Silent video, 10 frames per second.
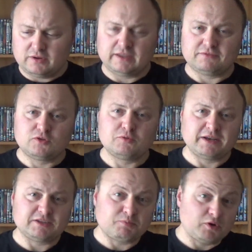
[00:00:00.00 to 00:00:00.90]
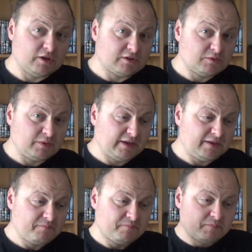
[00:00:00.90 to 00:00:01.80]
to give too many spoilers away,
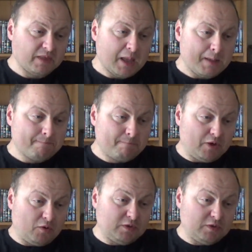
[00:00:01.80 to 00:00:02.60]
but